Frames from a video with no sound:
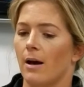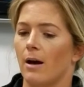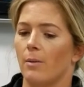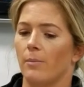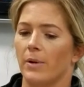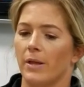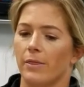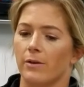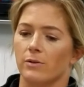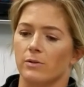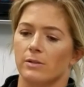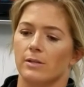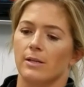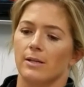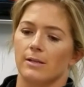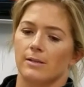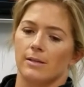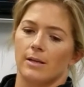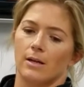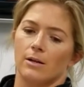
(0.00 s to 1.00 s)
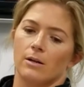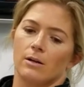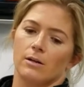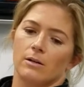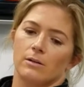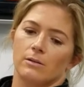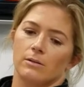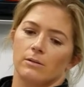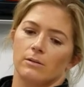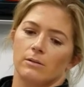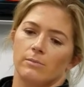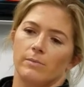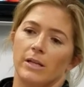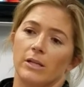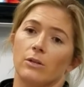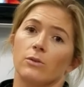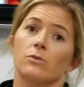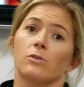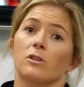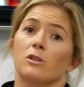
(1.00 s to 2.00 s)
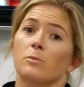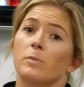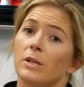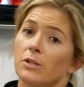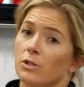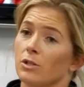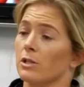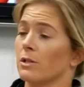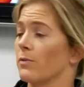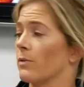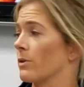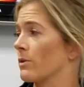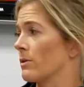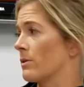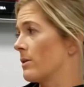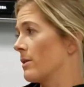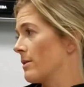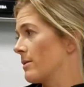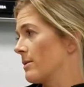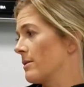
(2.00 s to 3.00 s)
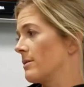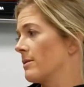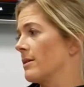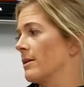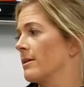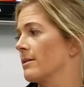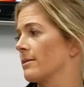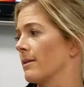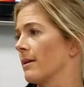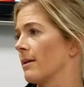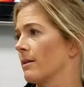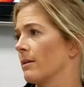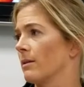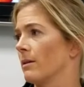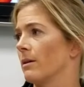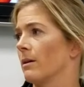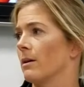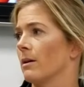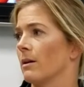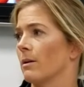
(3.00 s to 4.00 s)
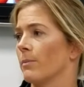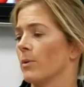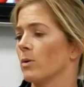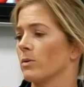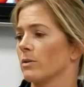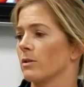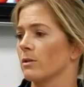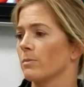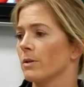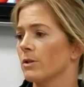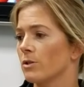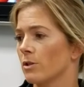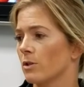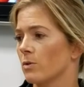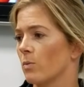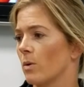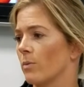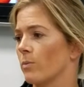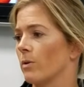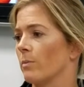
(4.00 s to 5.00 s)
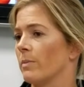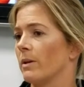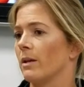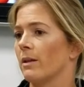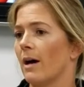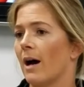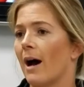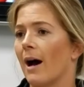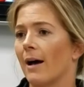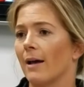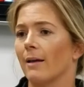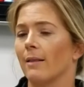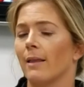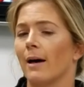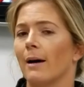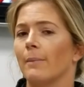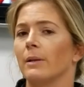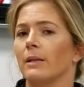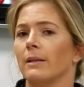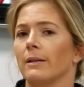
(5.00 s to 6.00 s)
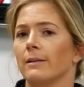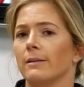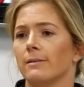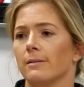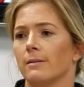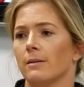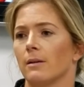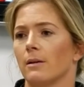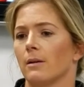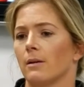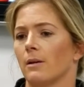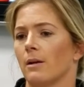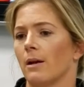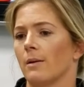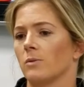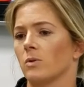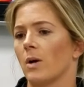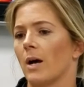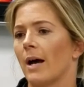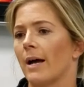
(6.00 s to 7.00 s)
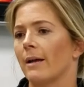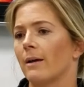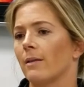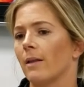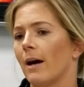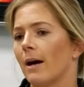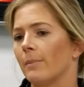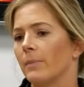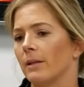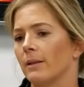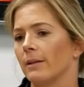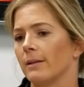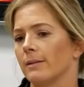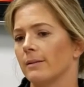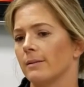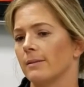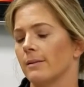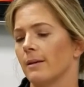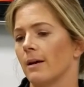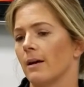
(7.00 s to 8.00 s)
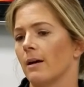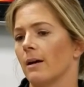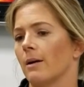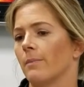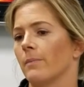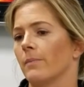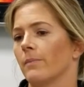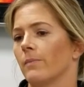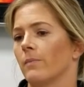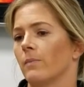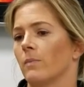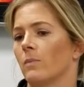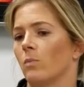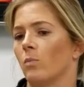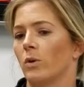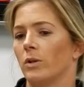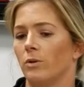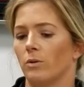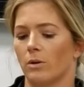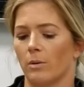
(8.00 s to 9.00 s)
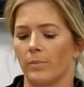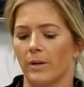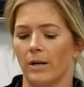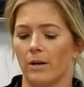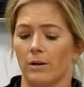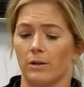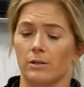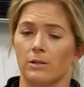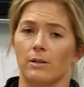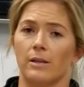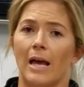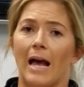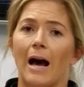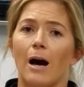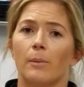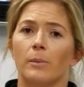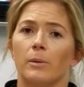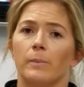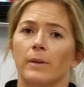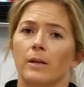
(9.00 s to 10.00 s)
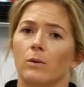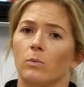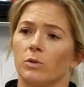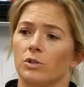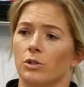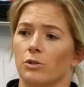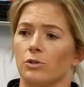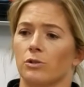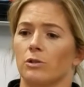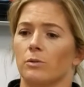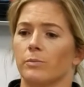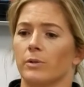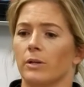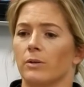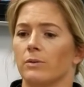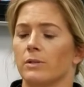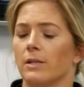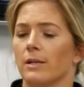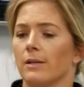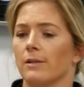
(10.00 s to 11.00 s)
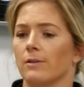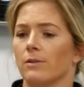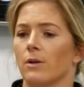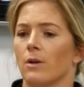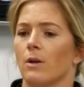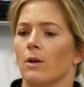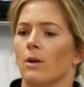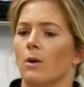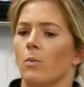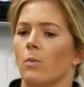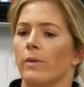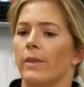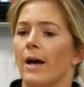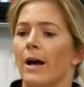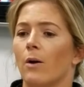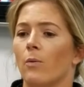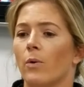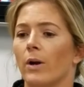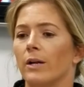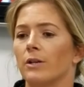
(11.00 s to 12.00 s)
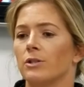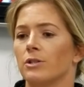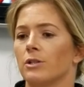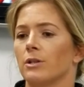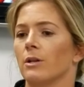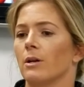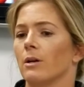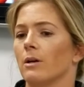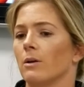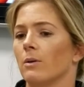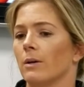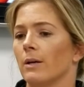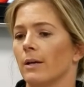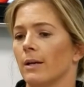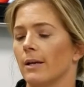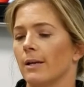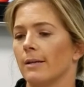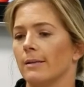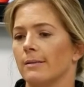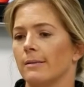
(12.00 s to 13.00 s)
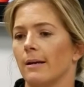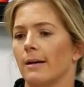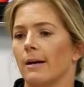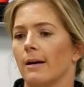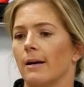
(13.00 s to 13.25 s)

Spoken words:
But there's things that make you suspicious for this disease, and the most suspicious one would be the high globulins. So high globulins, when you compare it to the albumin, which are 2 proteins, when that ratio is